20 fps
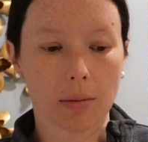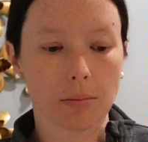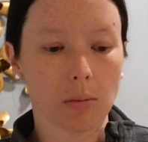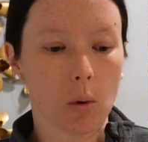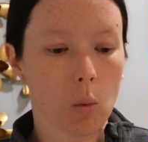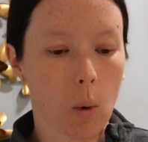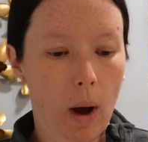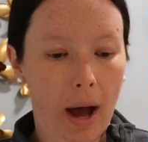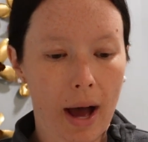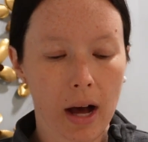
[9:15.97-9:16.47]

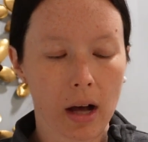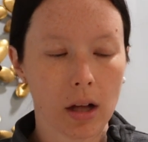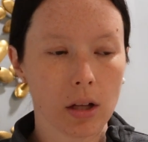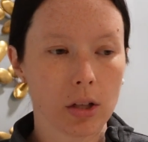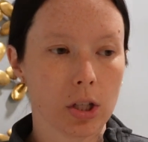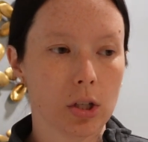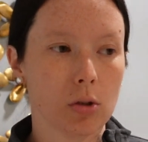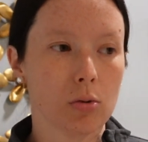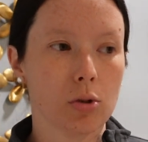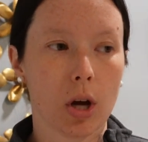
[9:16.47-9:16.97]
while
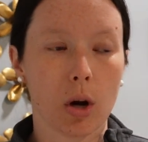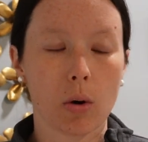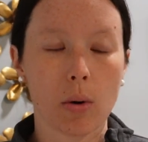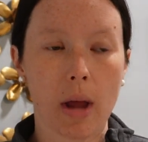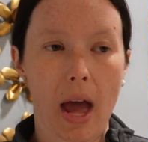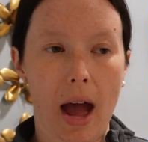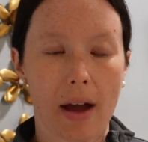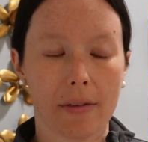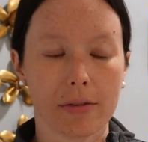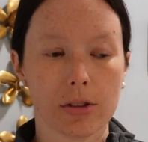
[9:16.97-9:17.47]
you don't
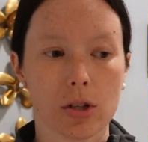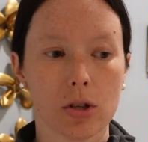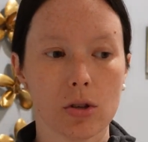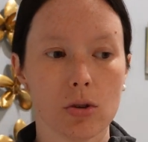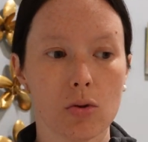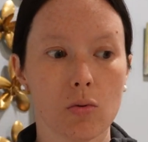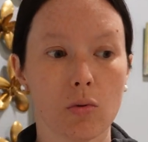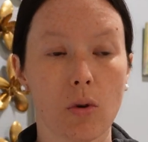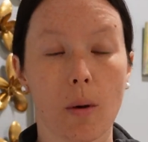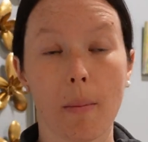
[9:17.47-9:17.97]
have
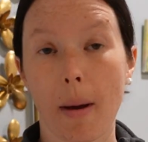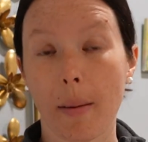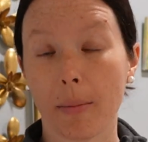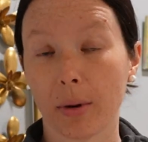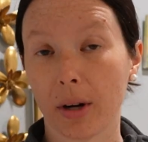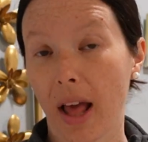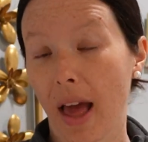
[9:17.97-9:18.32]
to remember it